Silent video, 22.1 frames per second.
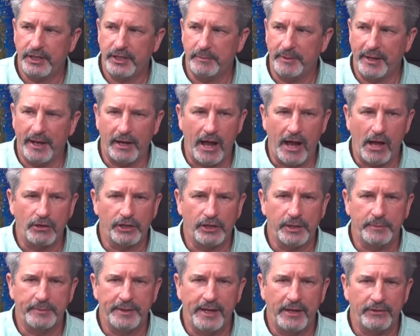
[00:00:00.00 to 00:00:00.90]
going to be, how long
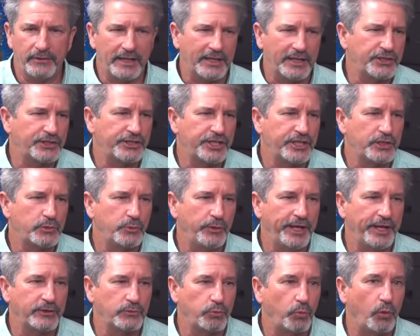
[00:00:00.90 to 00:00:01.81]
have you been down there? Like 6
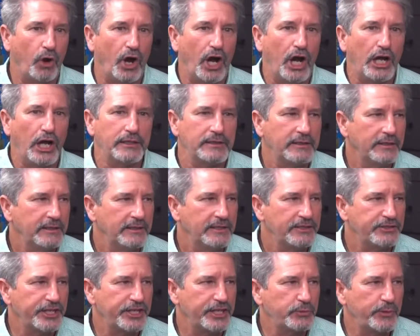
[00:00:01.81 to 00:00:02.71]
weeks. What?
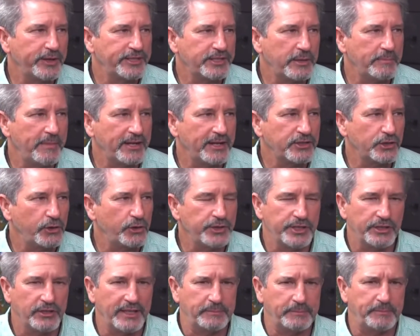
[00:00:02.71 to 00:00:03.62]
6 weeks in Mexico?
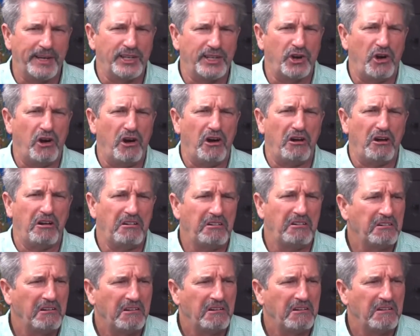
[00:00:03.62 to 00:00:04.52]
You're like by
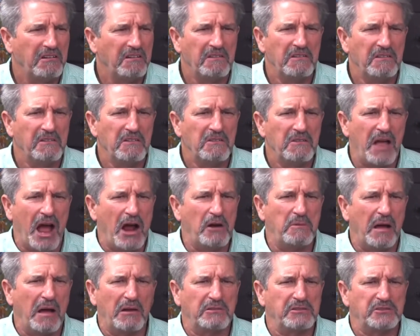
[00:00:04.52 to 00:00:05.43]
car?
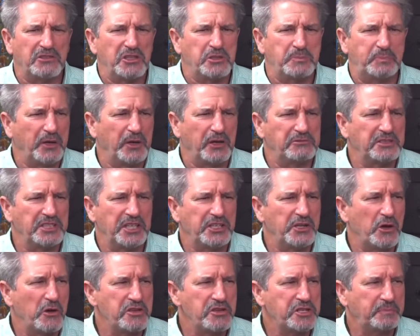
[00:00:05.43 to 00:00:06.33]
How does Bill really
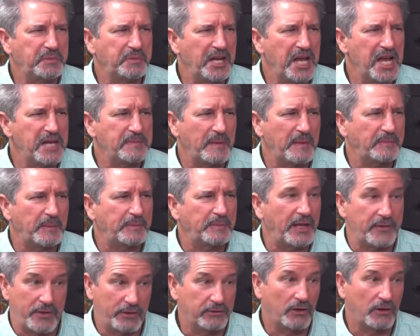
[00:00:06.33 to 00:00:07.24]
know this place? Blah, blah,
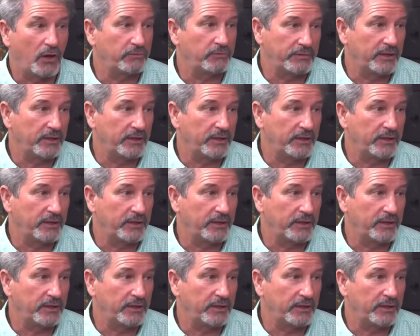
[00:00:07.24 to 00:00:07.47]
blah. They were all,